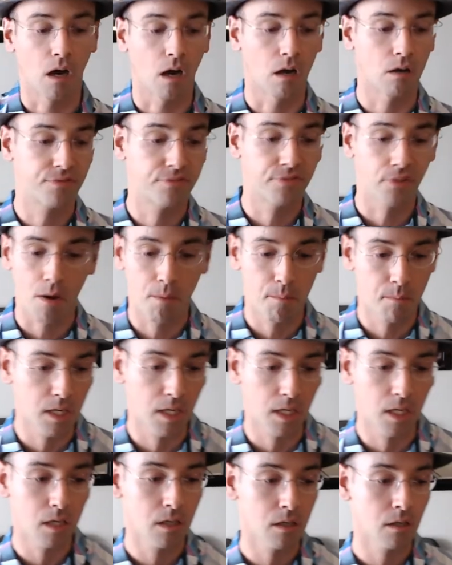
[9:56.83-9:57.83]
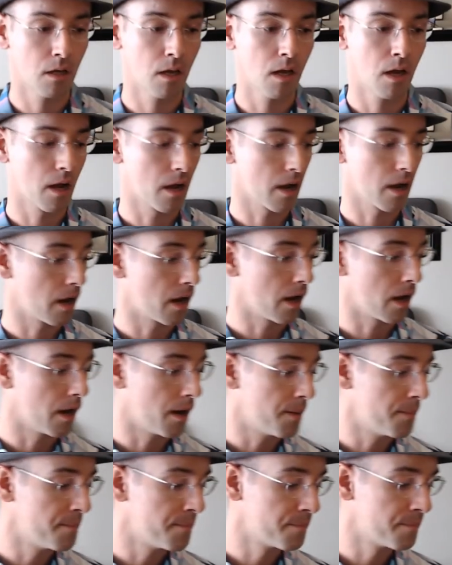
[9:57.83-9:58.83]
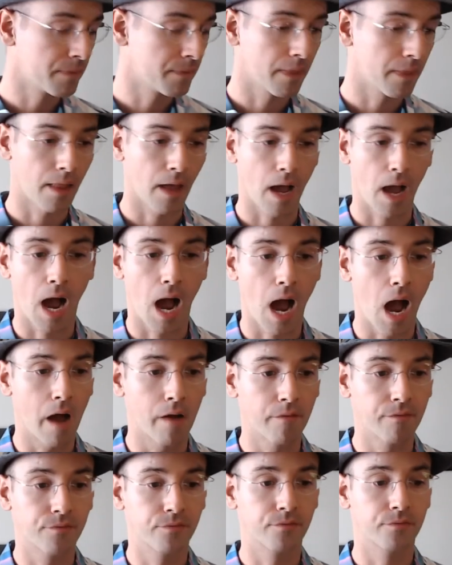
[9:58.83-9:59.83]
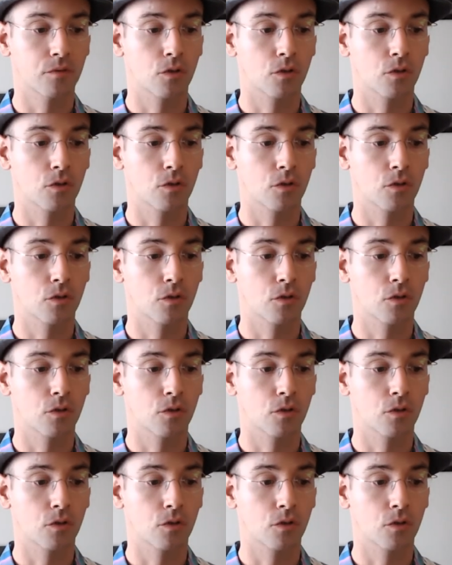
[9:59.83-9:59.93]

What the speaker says: For me, I've